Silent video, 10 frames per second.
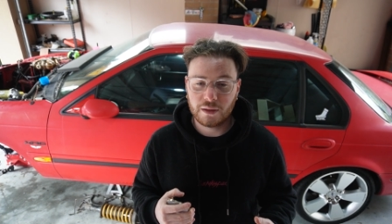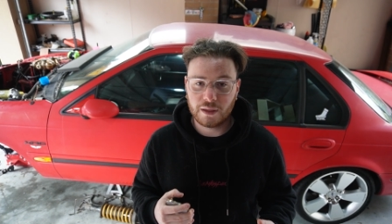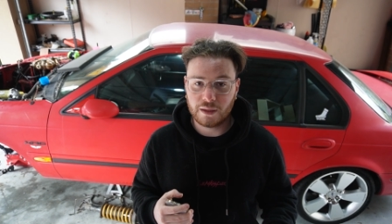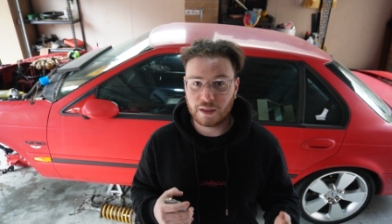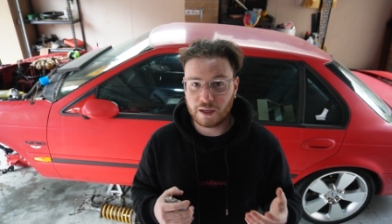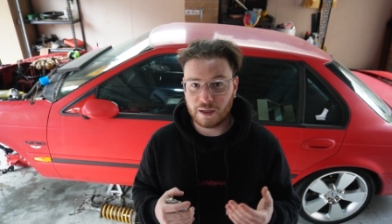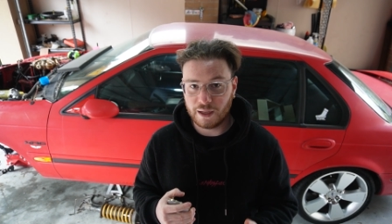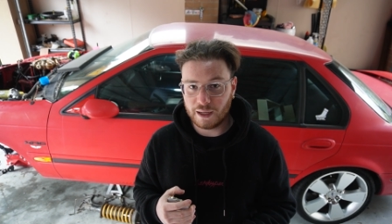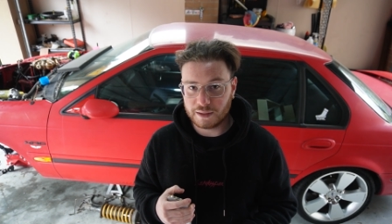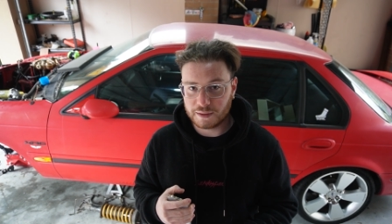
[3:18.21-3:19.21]
that the car
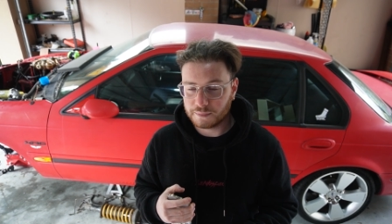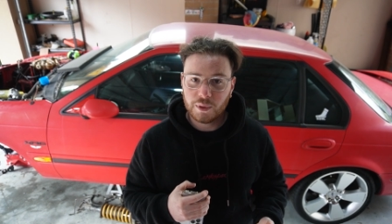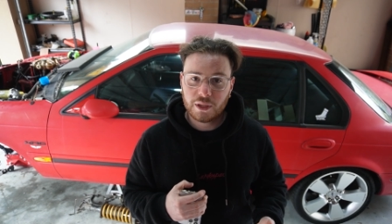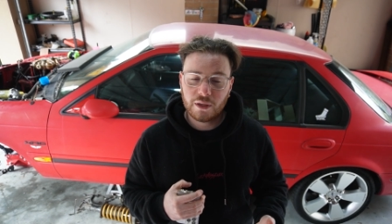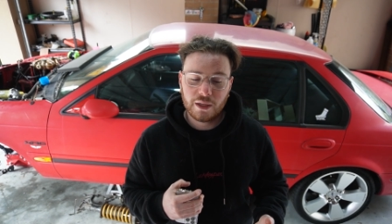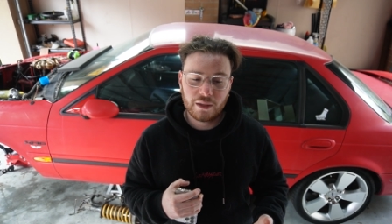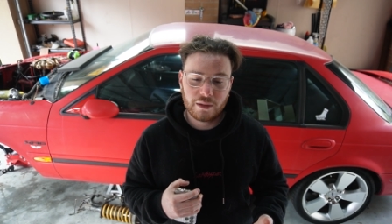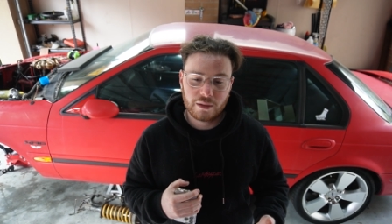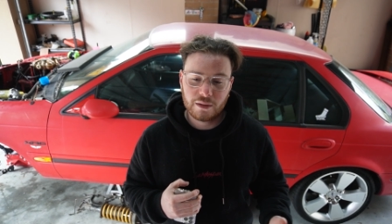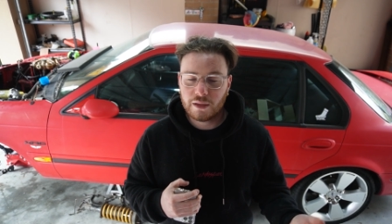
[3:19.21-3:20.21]
has. When I
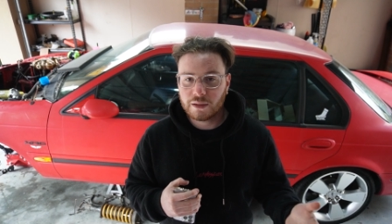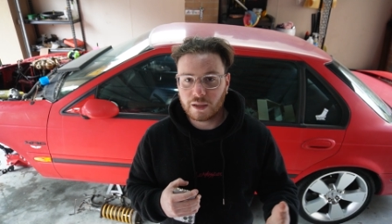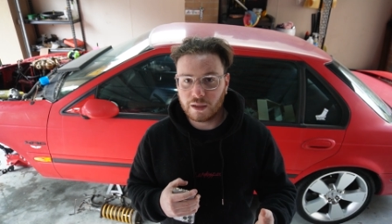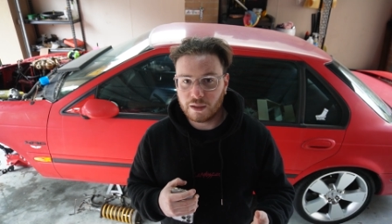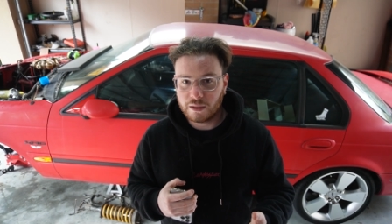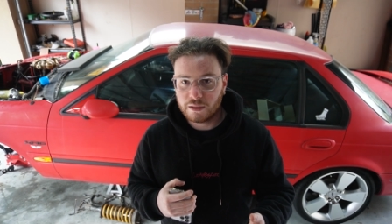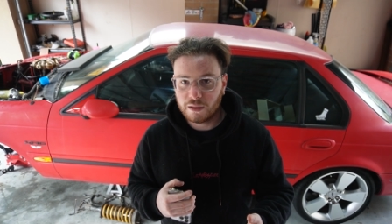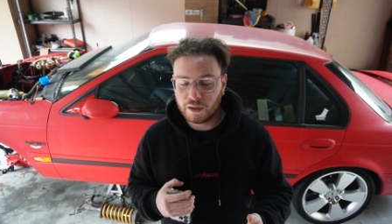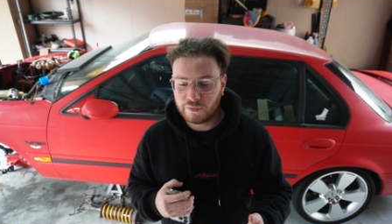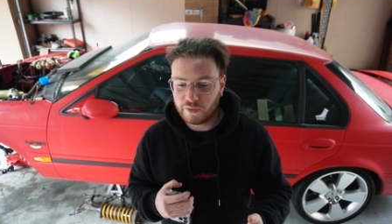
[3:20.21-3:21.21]
cleaned the car,
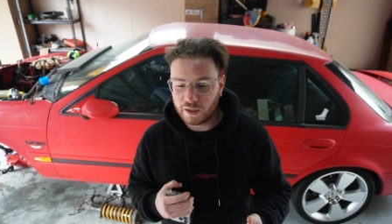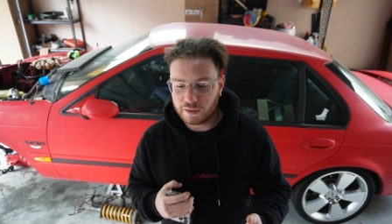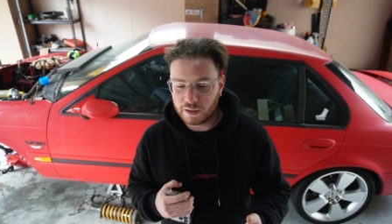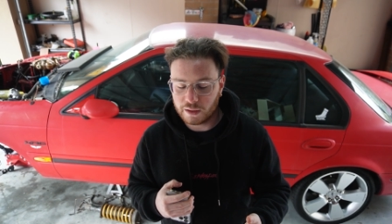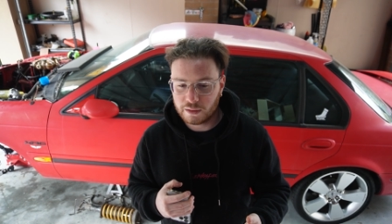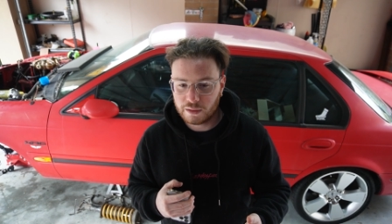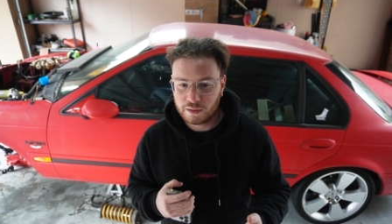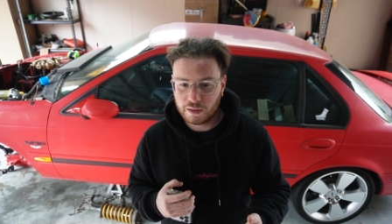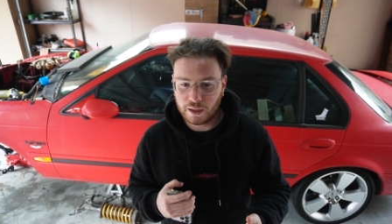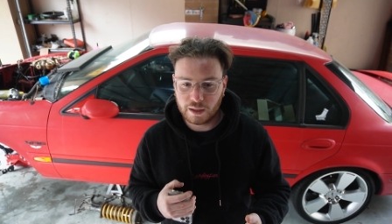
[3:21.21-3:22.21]
I found that
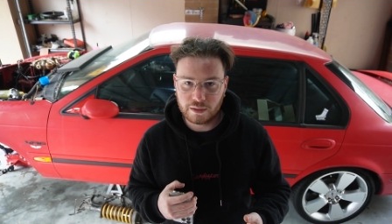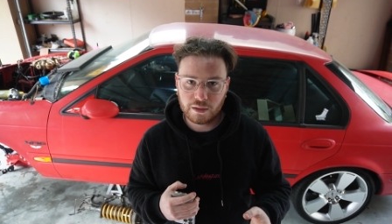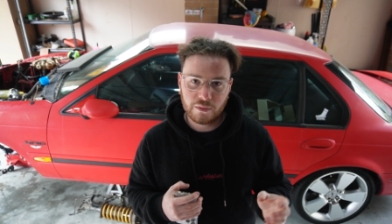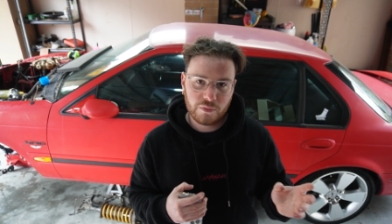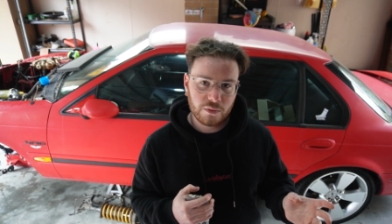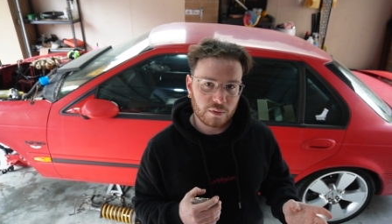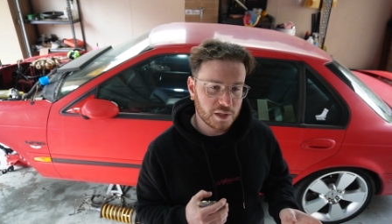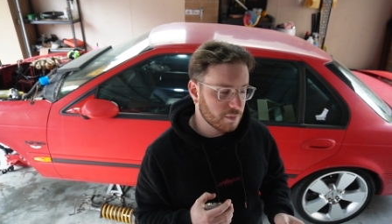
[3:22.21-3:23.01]
it had a few rust